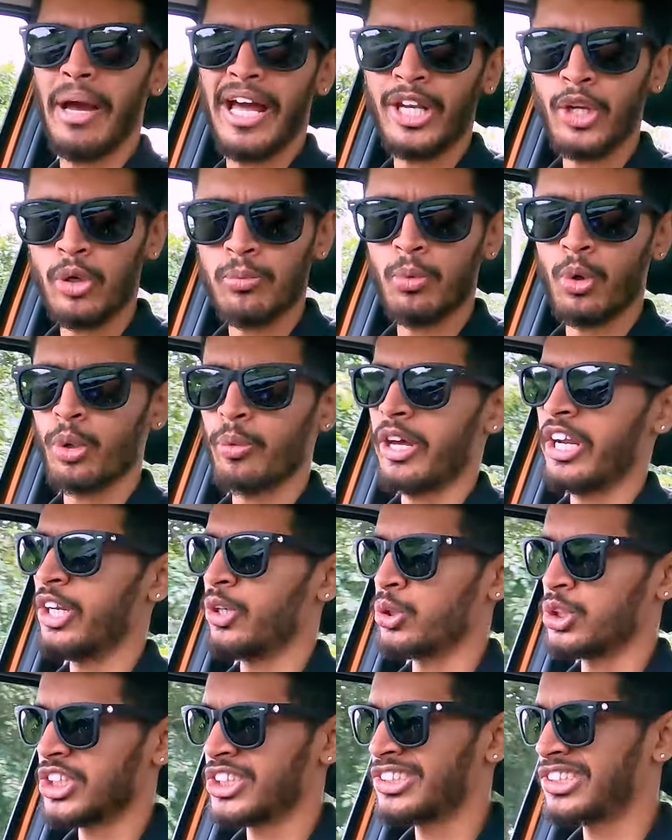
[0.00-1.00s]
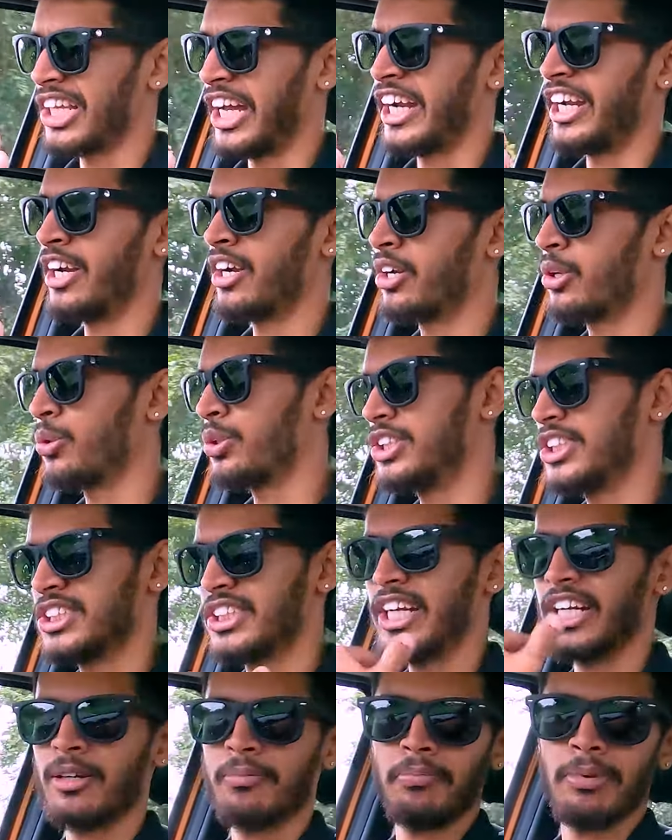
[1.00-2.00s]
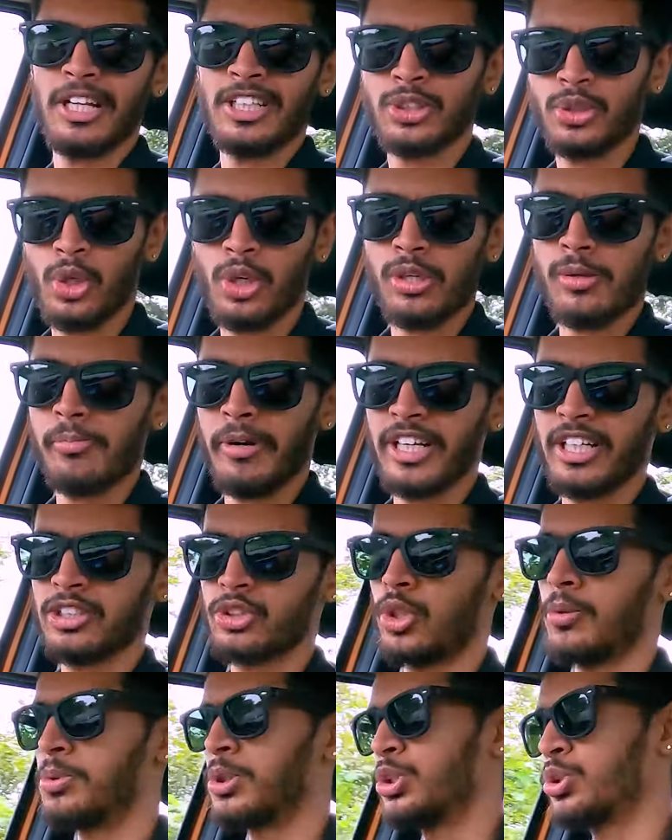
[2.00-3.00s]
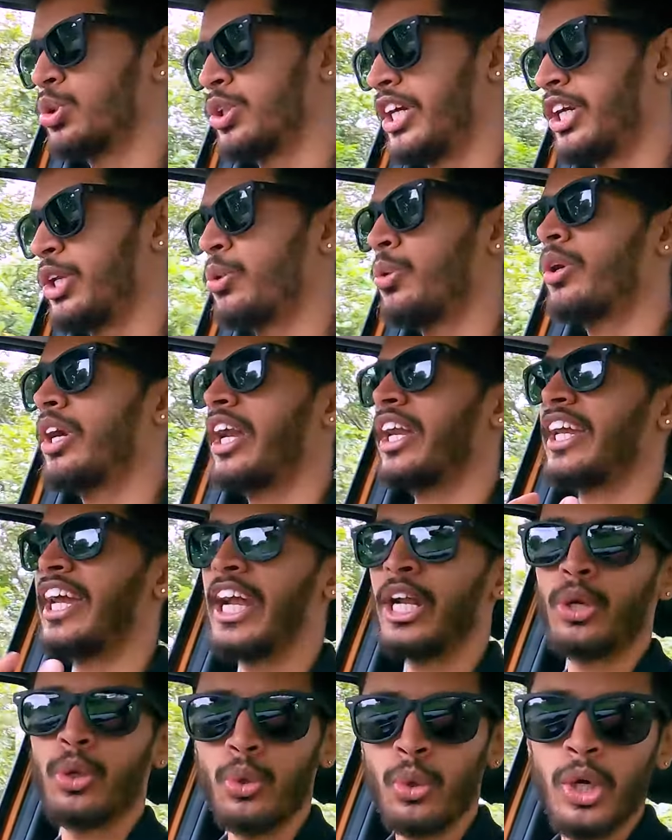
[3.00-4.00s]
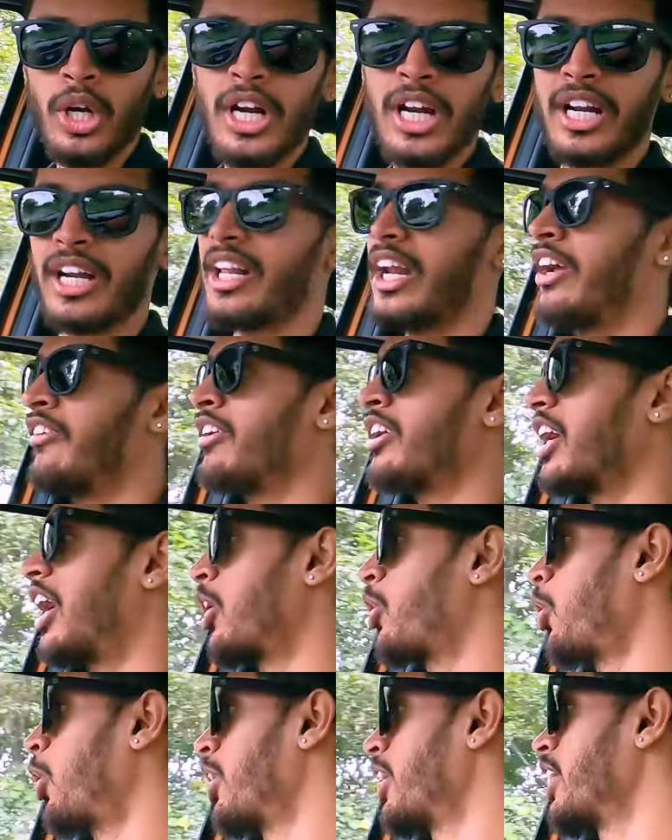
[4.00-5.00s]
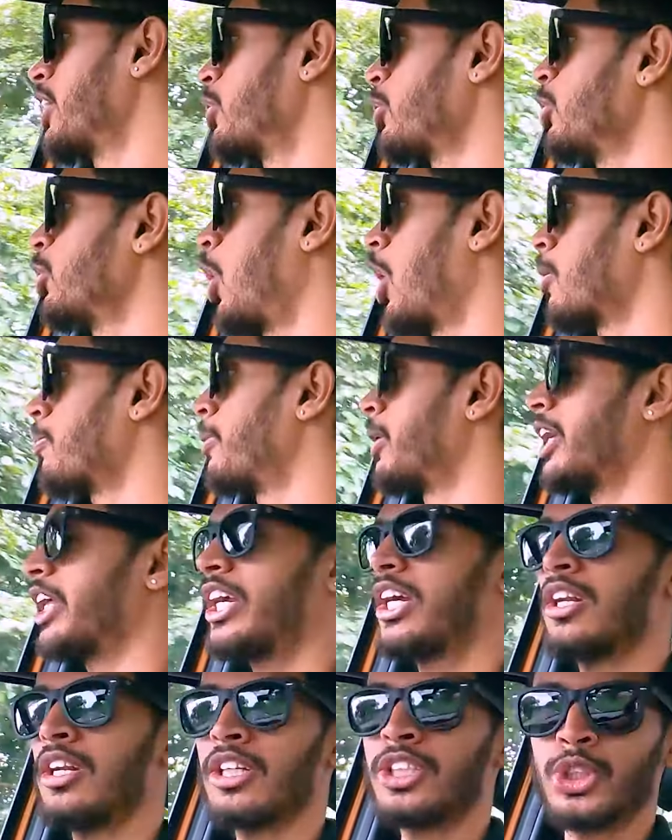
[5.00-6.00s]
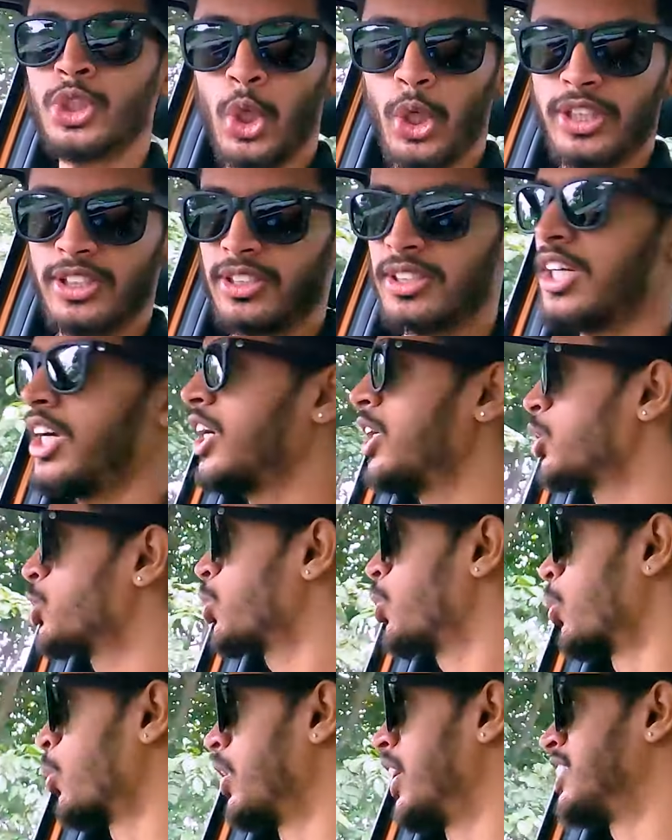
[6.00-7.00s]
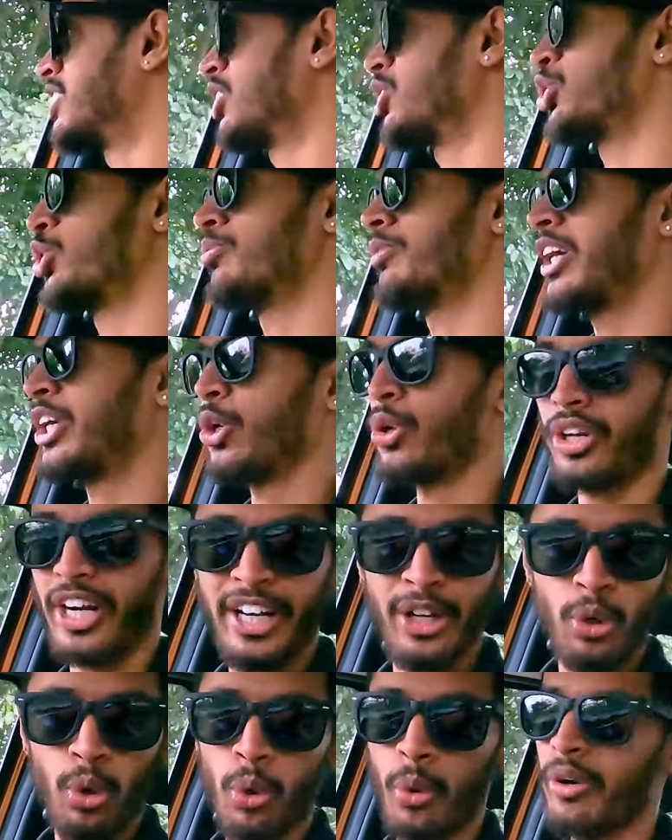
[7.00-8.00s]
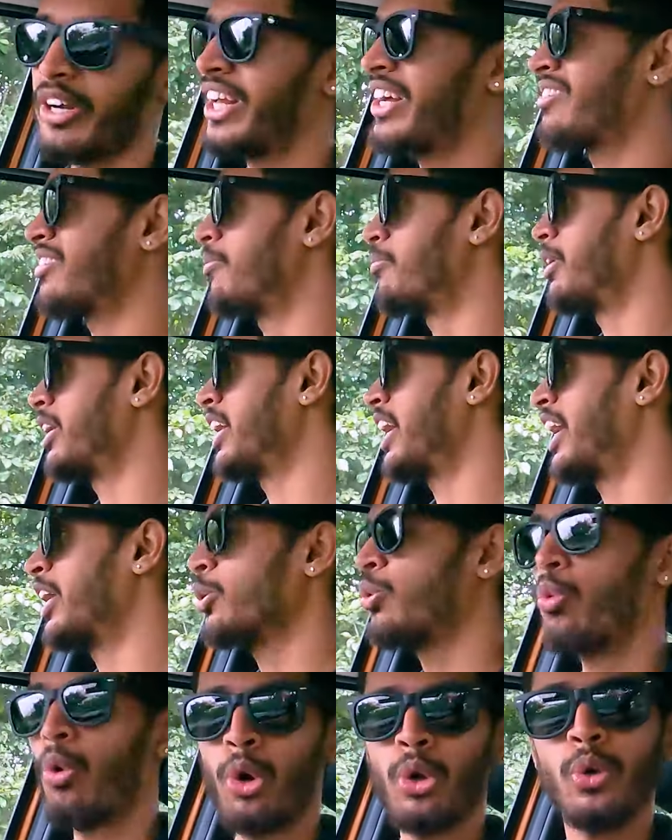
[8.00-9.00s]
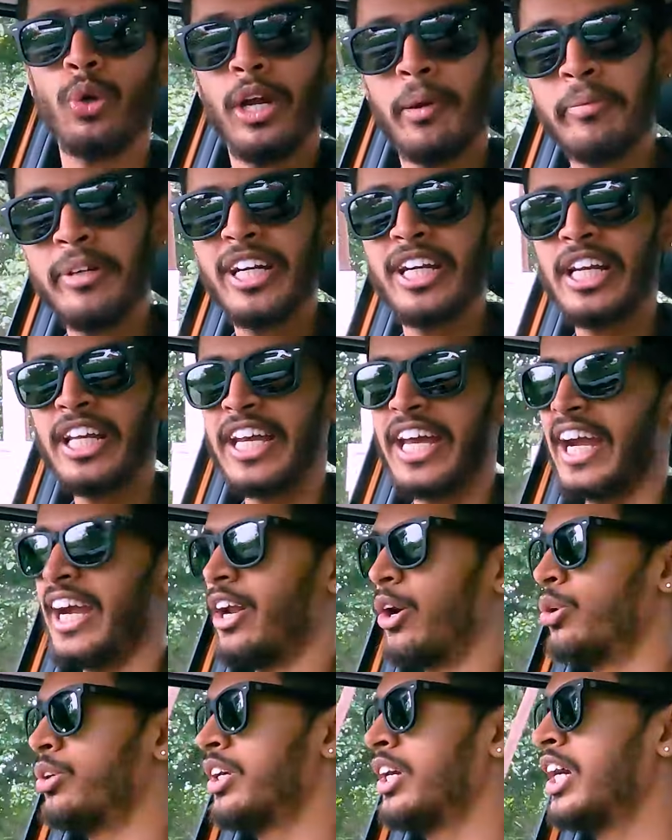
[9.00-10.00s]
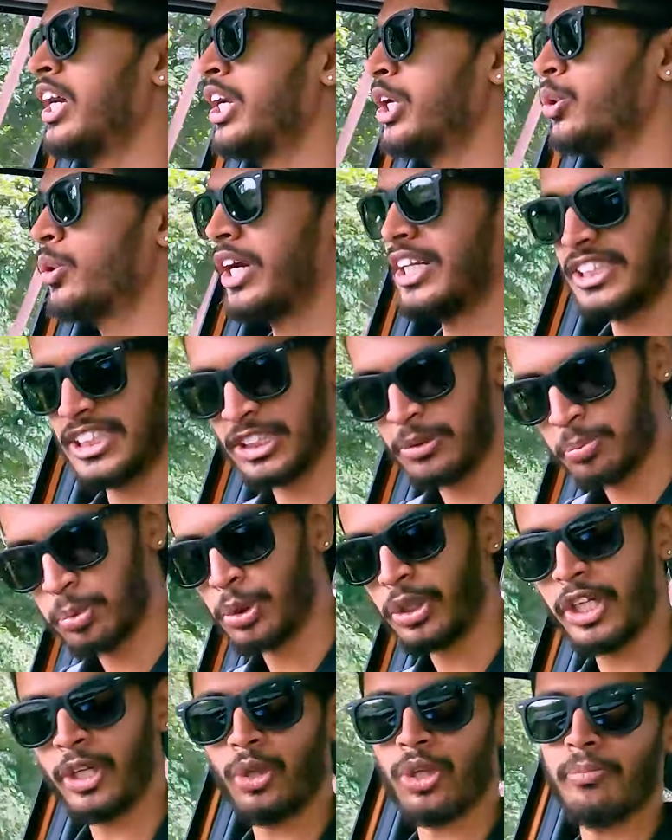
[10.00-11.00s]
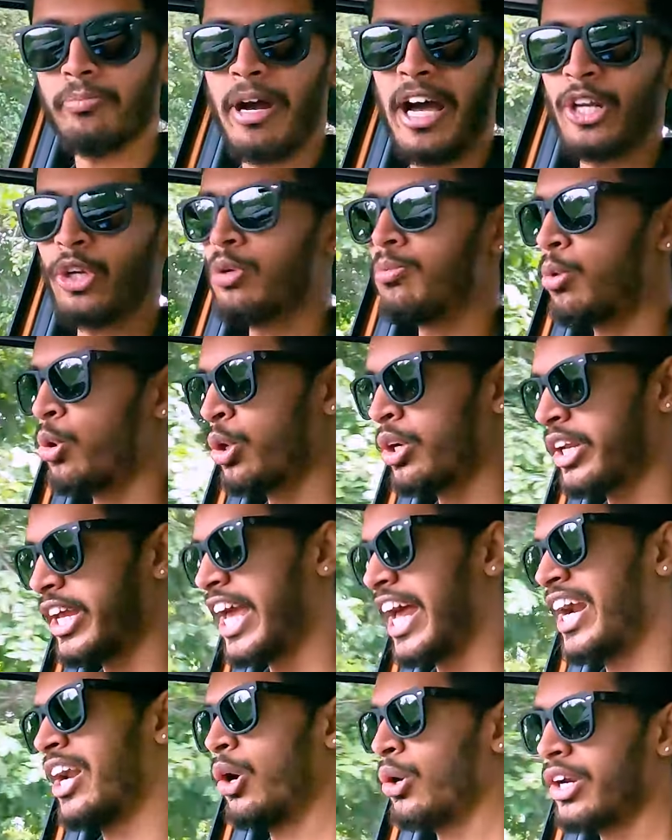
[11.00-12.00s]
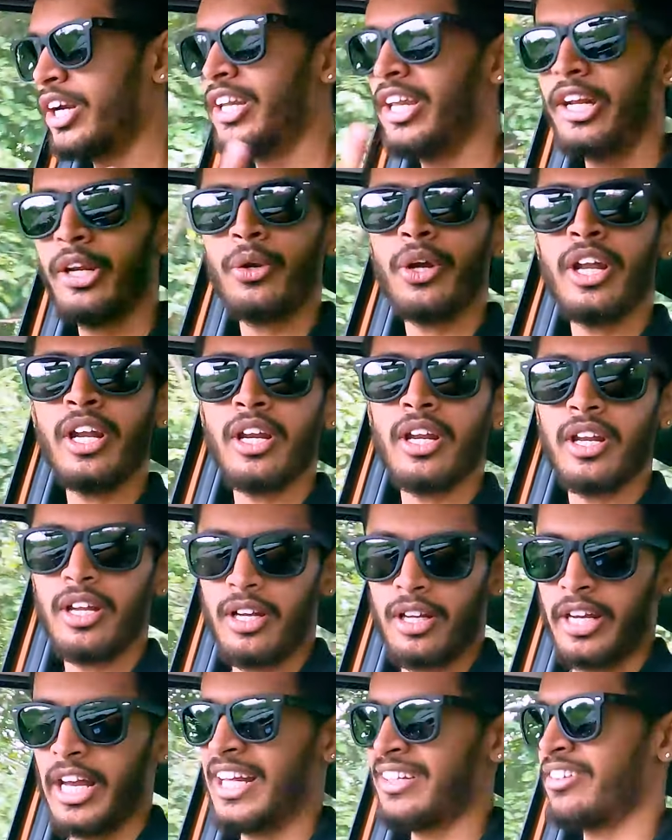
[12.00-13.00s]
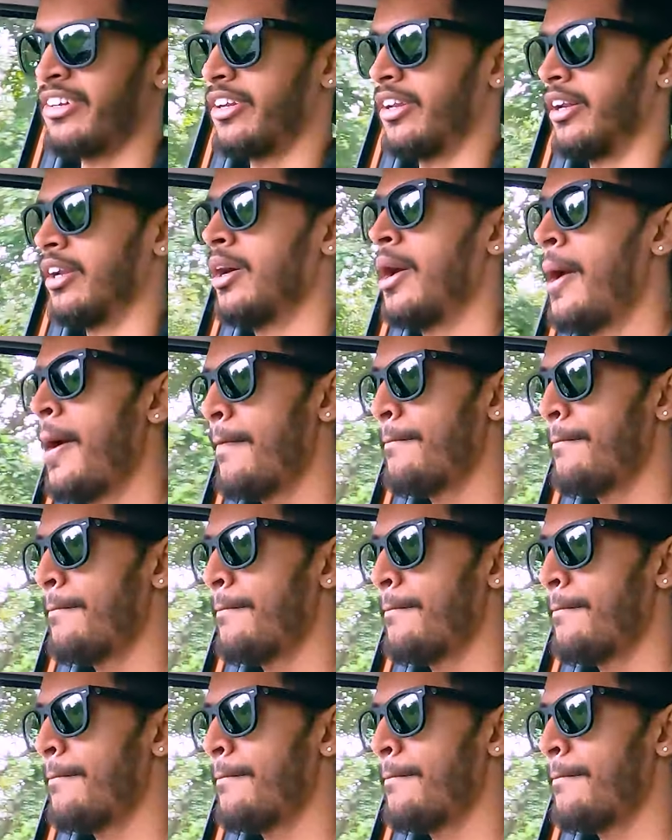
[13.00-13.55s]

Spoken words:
manual mode wherein you just slide it, you just get a plus or a minus option so that you can get to drive it according to your particular choice. So let's assume that you're trying to overtake somebody and you want to immediately gear down. You can just put it to the manual mode, gear down, and then you can gas it in.